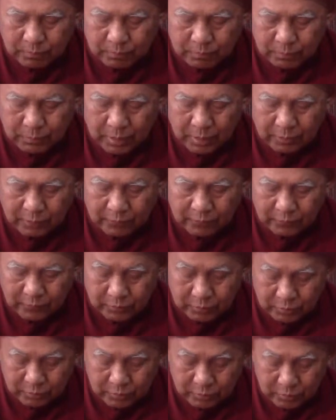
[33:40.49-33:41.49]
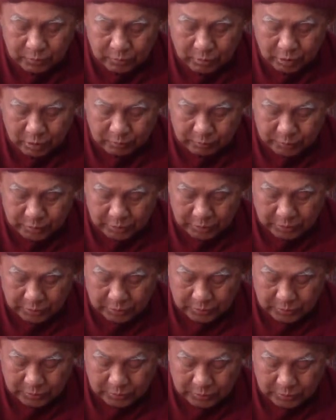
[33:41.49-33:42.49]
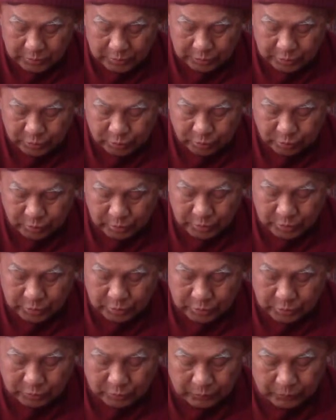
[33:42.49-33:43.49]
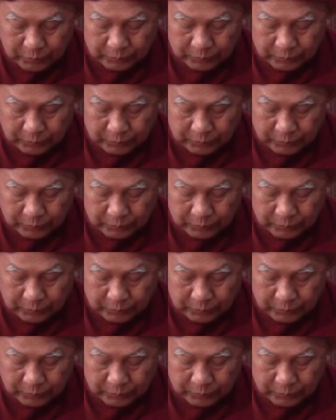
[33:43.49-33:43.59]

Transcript: powerful objects that swayed you.